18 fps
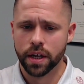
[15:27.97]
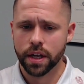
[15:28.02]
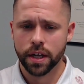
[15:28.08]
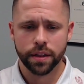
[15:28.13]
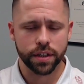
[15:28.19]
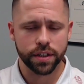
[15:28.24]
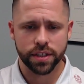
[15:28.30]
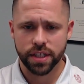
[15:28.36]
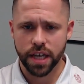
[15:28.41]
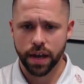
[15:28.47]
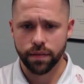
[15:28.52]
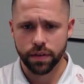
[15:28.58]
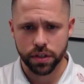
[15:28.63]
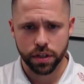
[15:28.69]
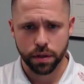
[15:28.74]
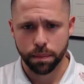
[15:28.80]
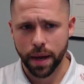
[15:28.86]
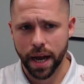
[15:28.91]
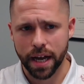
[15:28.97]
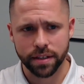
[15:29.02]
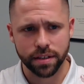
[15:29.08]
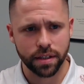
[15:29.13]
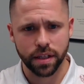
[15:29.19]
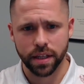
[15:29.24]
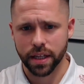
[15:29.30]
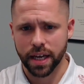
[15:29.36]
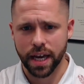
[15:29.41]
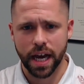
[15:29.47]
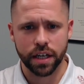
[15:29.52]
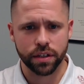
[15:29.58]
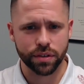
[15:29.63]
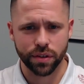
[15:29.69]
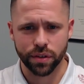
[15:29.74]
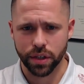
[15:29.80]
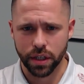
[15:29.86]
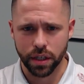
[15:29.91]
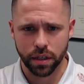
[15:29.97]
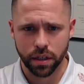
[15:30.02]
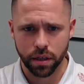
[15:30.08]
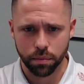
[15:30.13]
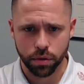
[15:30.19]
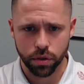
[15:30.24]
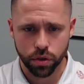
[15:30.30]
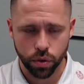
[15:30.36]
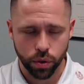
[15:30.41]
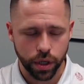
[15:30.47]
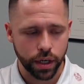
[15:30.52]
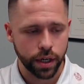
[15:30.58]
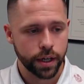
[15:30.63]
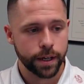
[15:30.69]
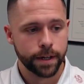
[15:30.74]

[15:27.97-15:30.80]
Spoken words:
the savings capacity, the cash flow, the income to do it.